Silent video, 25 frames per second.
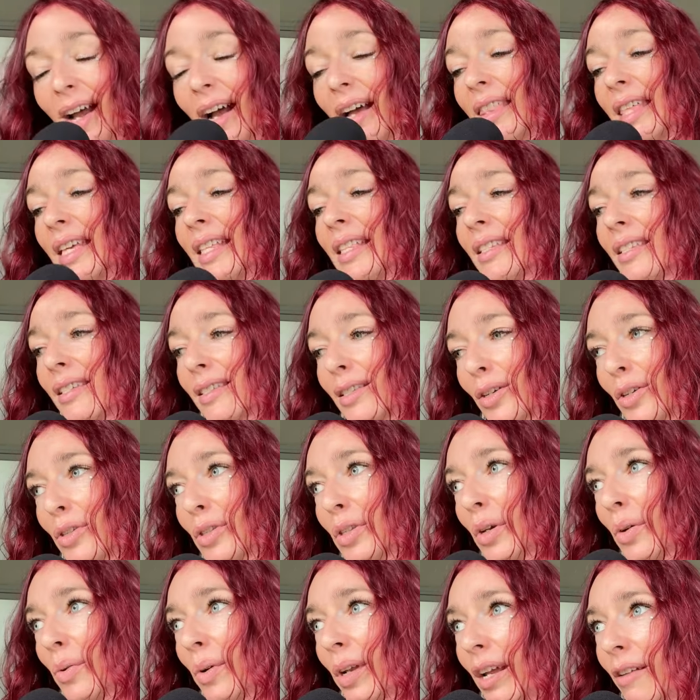I think this is
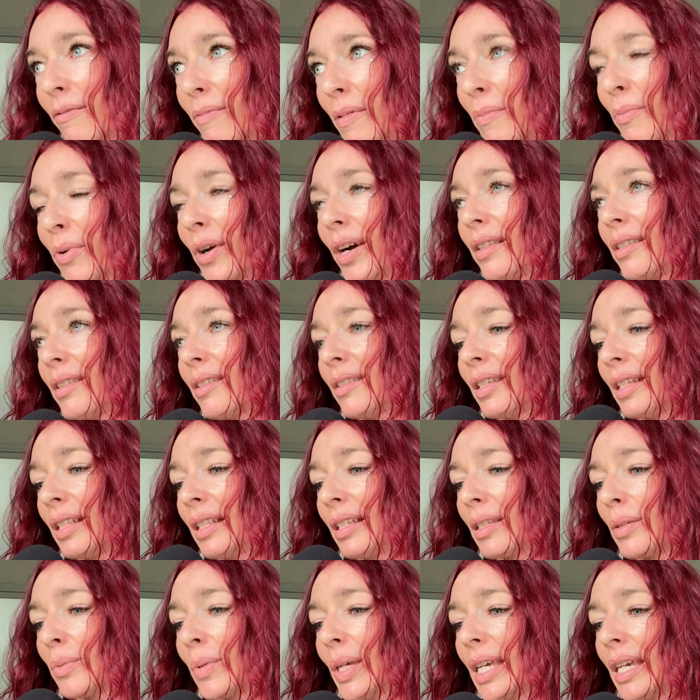also what I've been processing
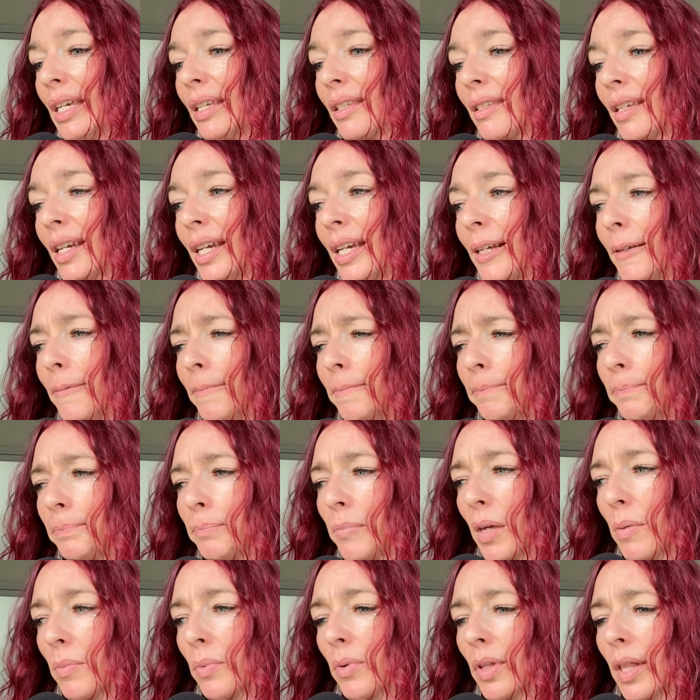this week is like
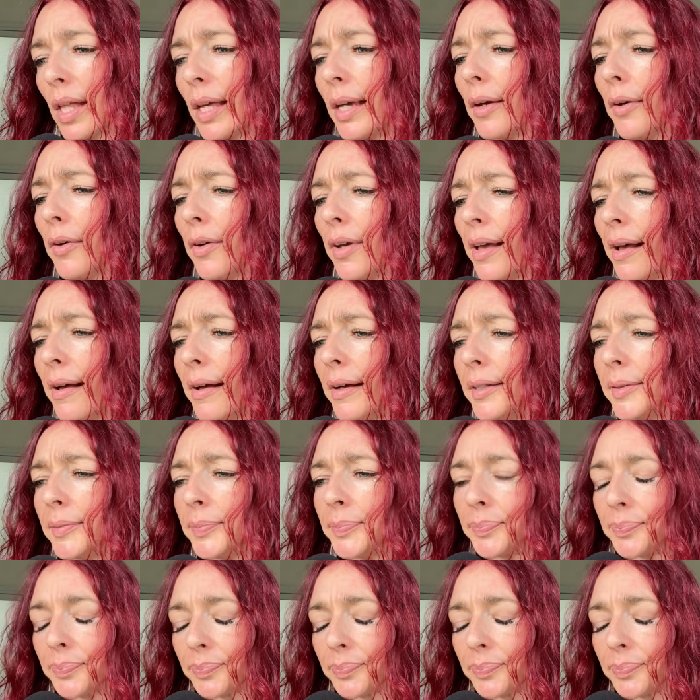people are like, "Oh yeah,